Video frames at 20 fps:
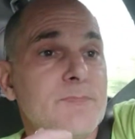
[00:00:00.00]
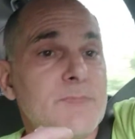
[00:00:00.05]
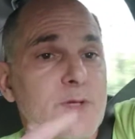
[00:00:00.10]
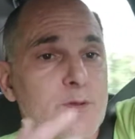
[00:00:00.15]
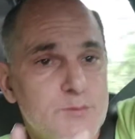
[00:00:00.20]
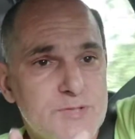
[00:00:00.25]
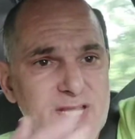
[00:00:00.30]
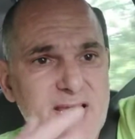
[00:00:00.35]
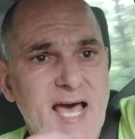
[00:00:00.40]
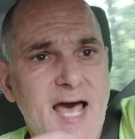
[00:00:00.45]

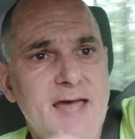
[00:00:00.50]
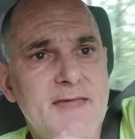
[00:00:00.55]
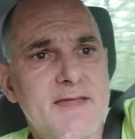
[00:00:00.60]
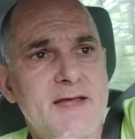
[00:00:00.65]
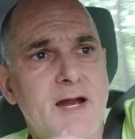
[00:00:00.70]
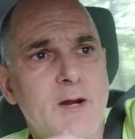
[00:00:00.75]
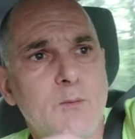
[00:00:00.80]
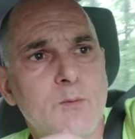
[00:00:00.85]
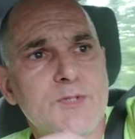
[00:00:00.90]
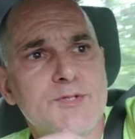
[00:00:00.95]
There was a guy
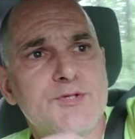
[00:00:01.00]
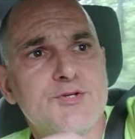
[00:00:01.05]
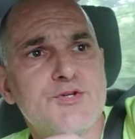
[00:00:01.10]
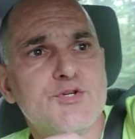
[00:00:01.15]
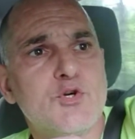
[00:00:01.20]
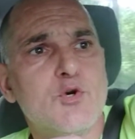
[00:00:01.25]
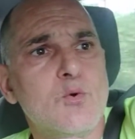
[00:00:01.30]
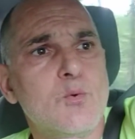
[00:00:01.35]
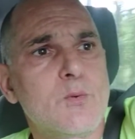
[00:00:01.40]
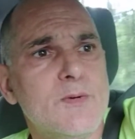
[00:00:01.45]
that I went to
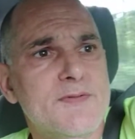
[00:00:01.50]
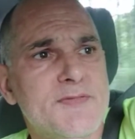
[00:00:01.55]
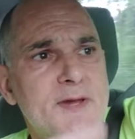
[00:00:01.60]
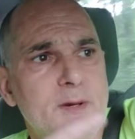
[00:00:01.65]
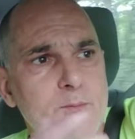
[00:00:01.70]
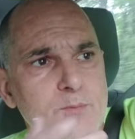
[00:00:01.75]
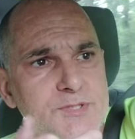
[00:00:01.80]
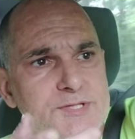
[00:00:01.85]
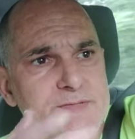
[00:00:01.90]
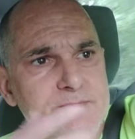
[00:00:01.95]
school with
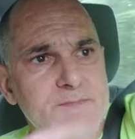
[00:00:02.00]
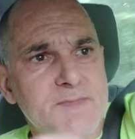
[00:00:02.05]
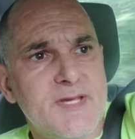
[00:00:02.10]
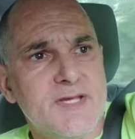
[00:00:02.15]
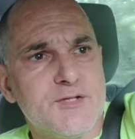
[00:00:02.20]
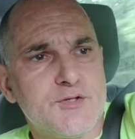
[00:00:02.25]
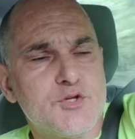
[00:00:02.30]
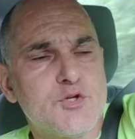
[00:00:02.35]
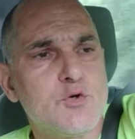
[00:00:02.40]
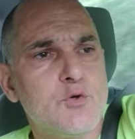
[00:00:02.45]
that was
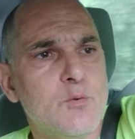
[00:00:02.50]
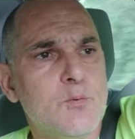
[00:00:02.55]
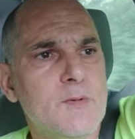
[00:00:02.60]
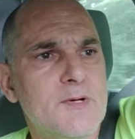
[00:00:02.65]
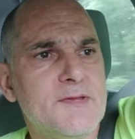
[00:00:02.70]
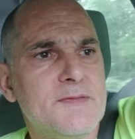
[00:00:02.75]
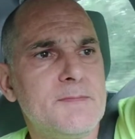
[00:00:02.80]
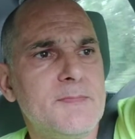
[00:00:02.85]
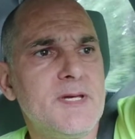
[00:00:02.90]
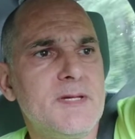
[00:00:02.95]
in school
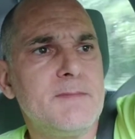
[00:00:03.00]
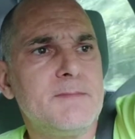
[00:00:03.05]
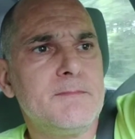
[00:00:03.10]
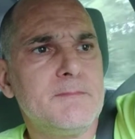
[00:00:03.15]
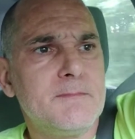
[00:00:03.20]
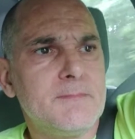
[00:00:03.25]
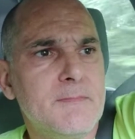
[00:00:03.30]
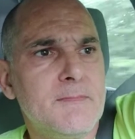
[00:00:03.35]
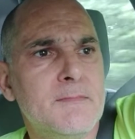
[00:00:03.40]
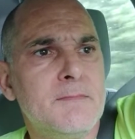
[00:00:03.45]
with me,
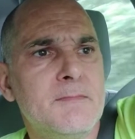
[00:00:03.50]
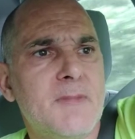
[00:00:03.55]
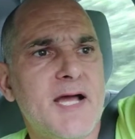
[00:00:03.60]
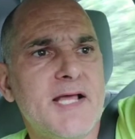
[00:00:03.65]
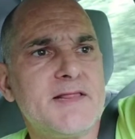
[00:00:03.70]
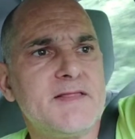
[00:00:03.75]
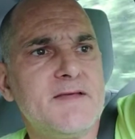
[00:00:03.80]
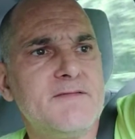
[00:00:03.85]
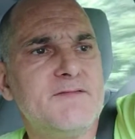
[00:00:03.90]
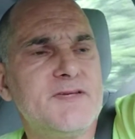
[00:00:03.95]

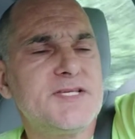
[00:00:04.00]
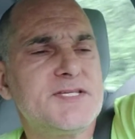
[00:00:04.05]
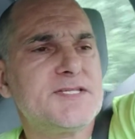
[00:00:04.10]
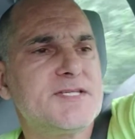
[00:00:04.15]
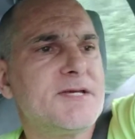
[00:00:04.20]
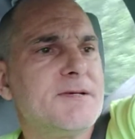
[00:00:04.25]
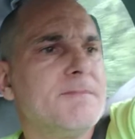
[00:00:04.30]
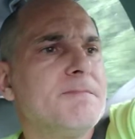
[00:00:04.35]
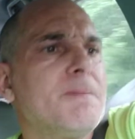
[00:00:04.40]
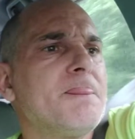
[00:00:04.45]
Mike
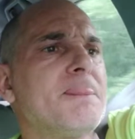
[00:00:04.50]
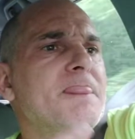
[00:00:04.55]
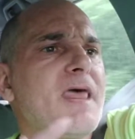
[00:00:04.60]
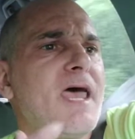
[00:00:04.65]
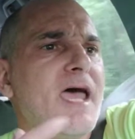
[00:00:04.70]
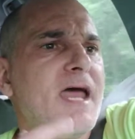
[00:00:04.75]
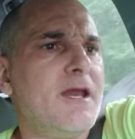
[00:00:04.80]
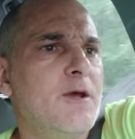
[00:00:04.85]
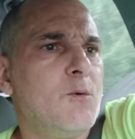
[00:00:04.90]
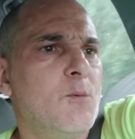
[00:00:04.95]

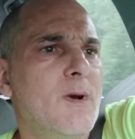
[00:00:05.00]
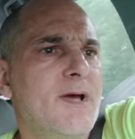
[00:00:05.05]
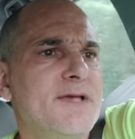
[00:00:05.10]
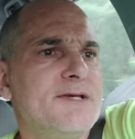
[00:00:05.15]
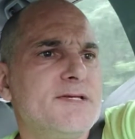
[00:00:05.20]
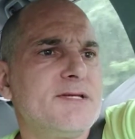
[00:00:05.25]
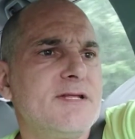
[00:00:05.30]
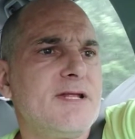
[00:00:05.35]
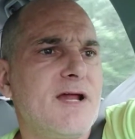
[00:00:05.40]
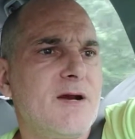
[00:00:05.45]
Livingston.
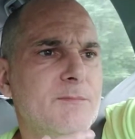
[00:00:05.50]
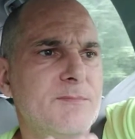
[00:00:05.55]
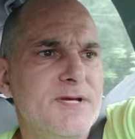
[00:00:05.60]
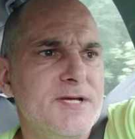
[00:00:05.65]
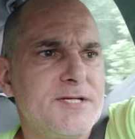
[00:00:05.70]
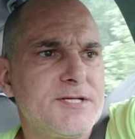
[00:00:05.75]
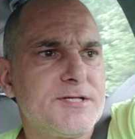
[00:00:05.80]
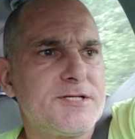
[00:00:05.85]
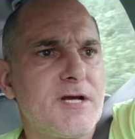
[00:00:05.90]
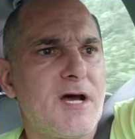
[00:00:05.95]
Anyways, that'll
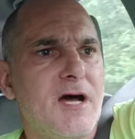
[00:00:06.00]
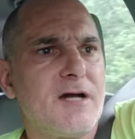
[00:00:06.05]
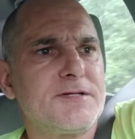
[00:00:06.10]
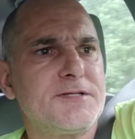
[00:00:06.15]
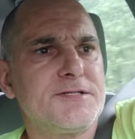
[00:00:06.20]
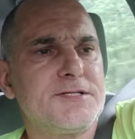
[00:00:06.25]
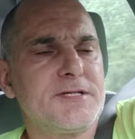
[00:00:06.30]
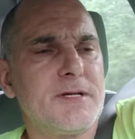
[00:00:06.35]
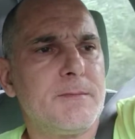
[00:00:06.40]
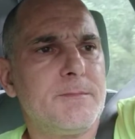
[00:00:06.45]
be a shock
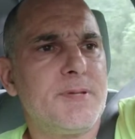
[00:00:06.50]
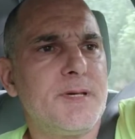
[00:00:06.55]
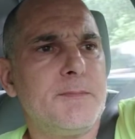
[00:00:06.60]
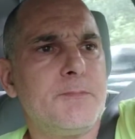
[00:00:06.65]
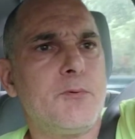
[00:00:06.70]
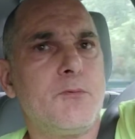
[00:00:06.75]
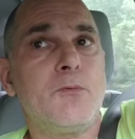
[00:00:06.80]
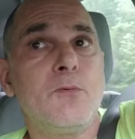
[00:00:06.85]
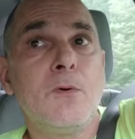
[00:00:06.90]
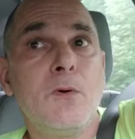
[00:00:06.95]
to some
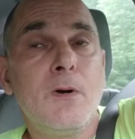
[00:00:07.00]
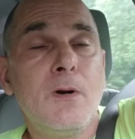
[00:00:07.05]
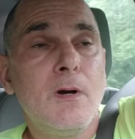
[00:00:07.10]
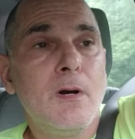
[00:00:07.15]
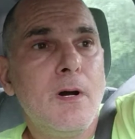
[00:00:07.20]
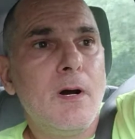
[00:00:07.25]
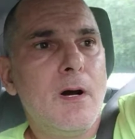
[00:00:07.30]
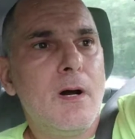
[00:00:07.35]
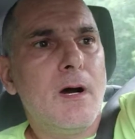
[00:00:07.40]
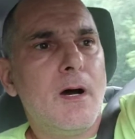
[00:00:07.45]
people.
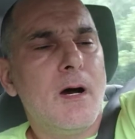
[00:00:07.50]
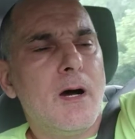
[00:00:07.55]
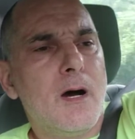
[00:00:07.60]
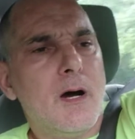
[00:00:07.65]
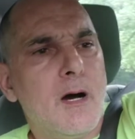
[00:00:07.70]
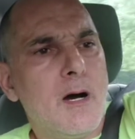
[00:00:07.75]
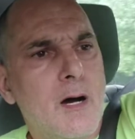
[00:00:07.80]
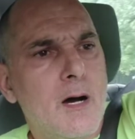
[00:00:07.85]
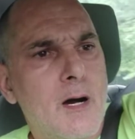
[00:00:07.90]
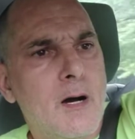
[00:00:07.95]

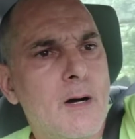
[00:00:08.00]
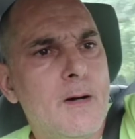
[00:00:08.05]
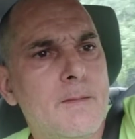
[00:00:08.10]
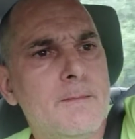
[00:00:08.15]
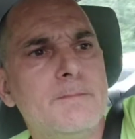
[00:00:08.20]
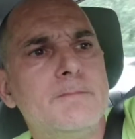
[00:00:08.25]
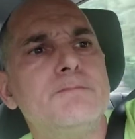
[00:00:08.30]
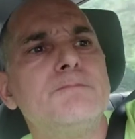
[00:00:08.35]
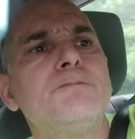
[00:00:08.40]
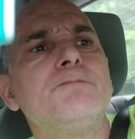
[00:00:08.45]

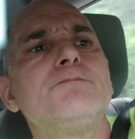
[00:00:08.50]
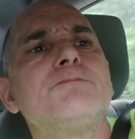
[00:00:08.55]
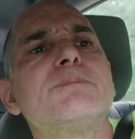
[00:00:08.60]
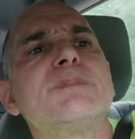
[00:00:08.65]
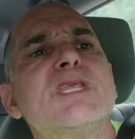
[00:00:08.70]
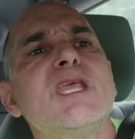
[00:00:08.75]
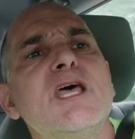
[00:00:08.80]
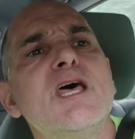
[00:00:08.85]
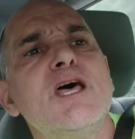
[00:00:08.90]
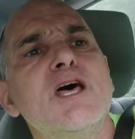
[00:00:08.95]

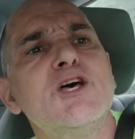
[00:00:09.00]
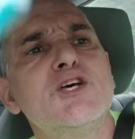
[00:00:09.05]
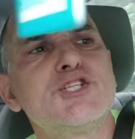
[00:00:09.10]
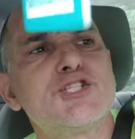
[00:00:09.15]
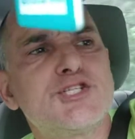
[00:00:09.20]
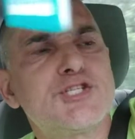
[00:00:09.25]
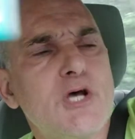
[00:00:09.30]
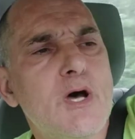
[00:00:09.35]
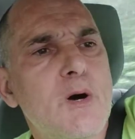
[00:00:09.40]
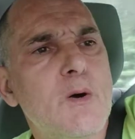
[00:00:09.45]
Um,
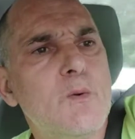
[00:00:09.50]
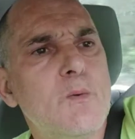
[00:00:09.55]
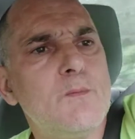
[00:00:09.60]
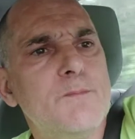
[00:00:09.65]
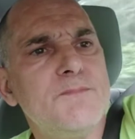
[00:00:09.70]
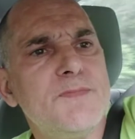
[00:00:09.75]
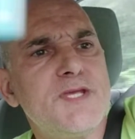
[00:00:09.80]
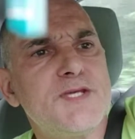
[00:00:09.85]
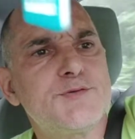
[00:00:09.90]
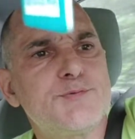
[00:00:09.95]
so,
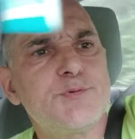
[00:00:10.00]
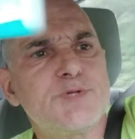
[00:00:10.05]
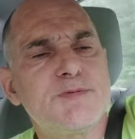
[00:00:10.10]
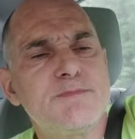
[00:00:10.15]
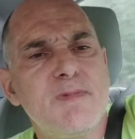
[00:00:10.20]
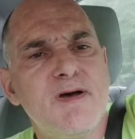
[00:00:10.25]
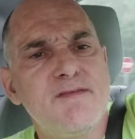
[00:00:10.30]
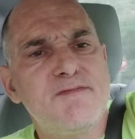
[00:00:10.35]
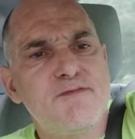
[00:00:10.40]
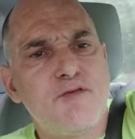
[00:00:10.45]
this was
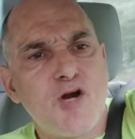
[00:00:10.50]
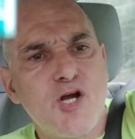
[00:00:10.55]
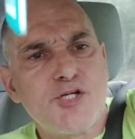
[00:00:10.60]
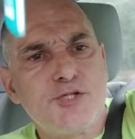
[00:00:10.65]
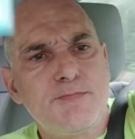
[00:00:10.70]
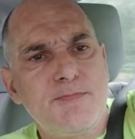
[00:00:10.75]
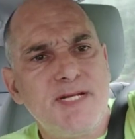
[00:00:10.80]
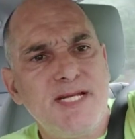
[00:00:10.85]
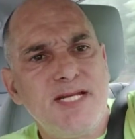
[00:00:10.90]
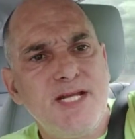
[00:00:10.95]
my
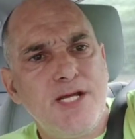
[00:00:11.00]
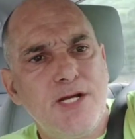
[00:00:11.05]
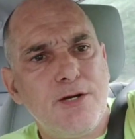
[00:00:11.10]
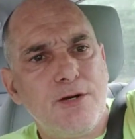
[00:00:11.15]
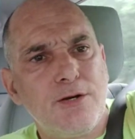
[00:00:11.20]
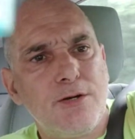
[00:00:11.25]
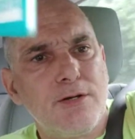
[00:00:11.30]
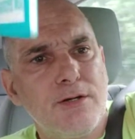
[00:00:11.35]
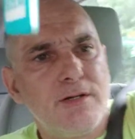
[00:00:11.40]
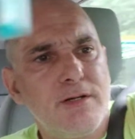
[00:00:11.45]
freshman
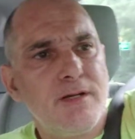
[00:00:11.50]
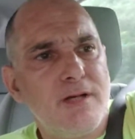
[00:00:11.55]
year.